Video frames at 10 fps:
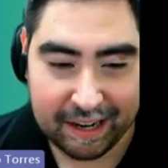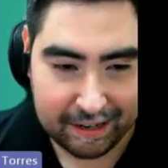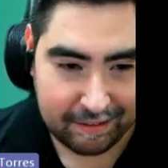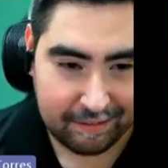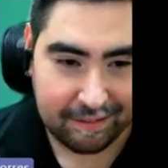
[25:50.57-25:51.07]
like,
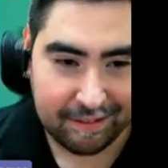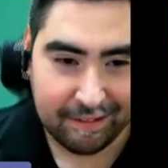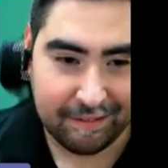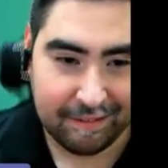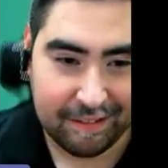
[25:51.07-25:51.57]
hey,
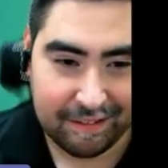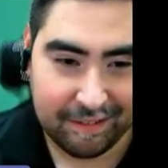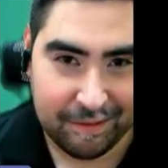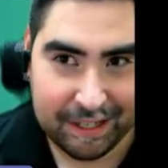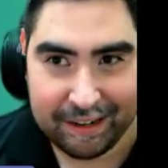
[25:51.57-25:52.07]

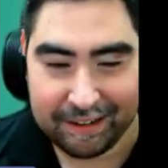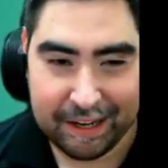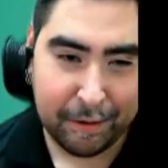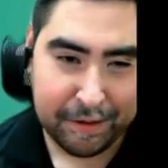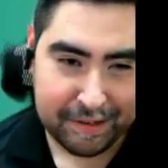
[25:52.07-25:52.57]

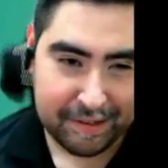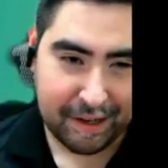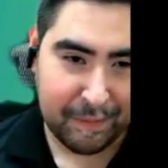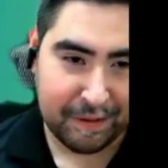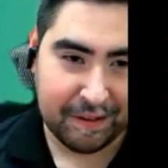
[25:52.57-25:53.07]
get on the
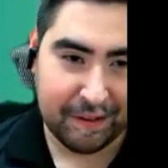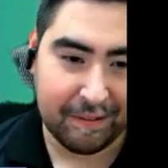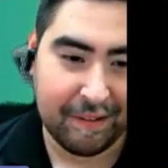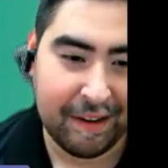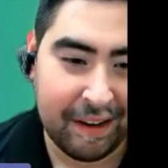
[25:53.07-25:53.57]
assignment,
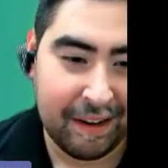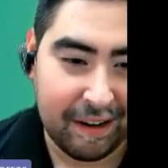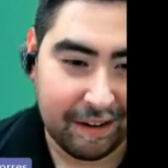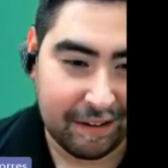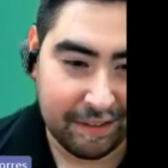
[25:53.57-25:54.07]

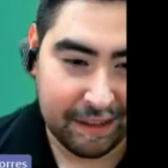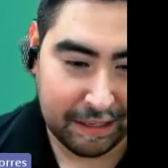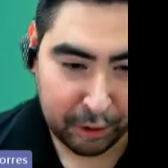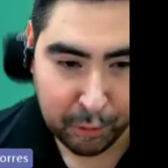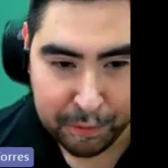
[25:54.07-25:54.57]

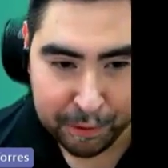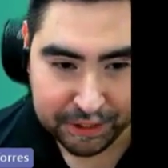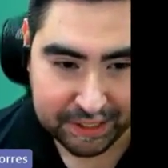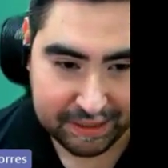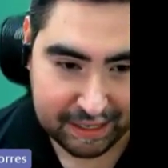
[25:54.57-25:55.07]
that little
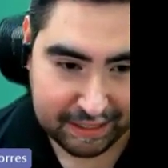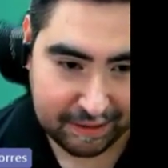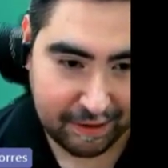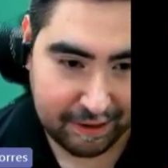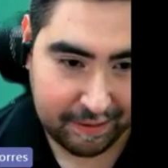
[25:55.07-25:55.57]
push that
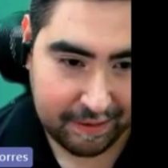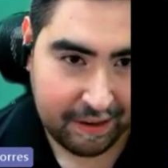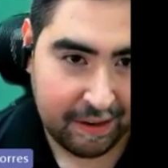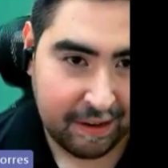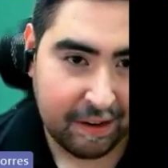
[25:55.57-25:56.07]
they need, right?
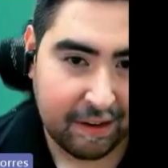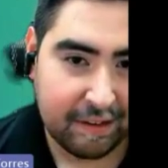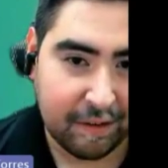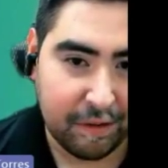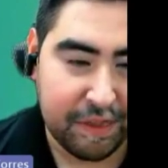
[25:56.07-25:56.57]

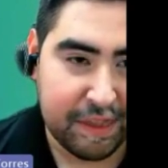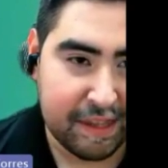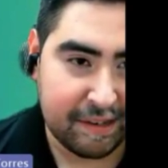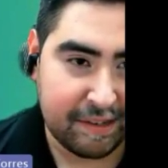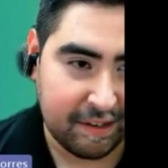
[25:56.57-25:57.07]
So
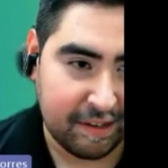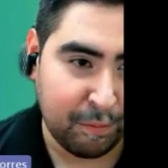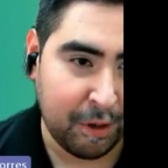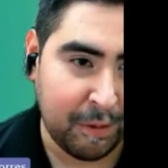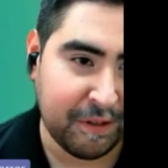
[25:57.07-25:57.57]
this
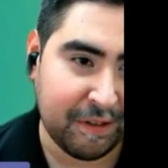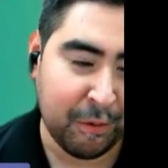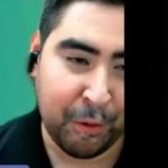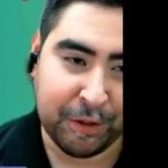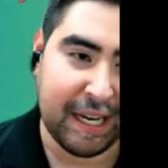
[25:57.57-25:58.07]
is pretty
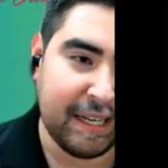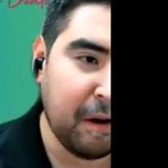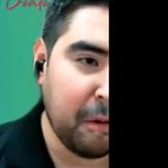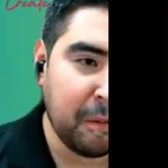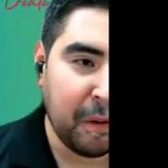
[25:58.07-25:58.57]
much the reports.
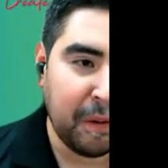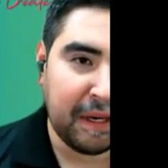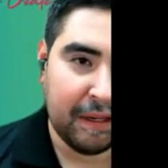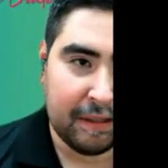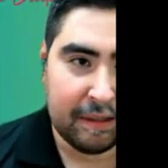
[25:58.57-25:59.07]
I know I'm
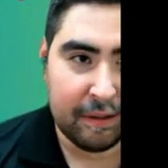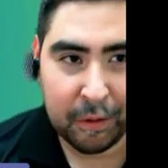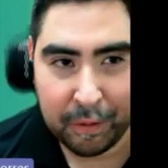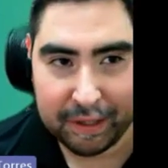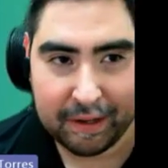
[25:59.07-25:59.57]
going a
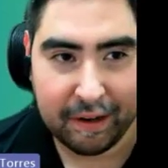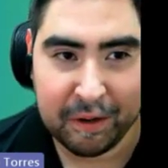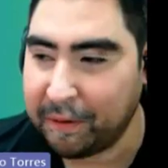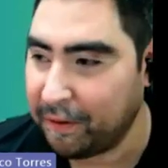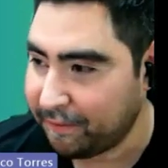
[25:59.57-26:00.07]
little quick
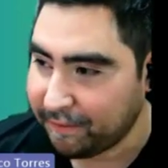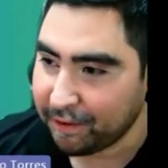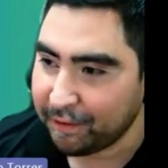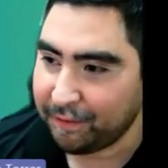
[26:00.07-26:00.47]
on it, but